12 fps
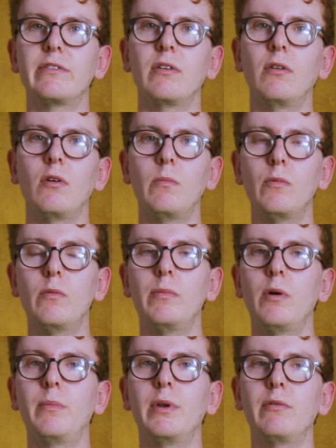it's a lot more
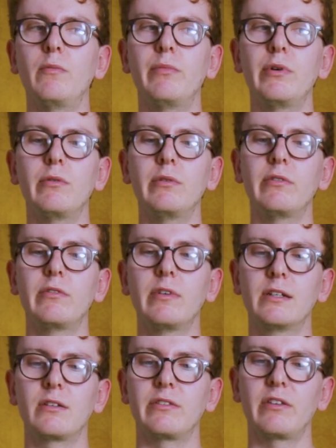popular with
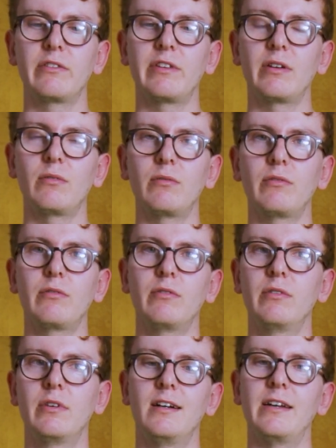brewers because it sells,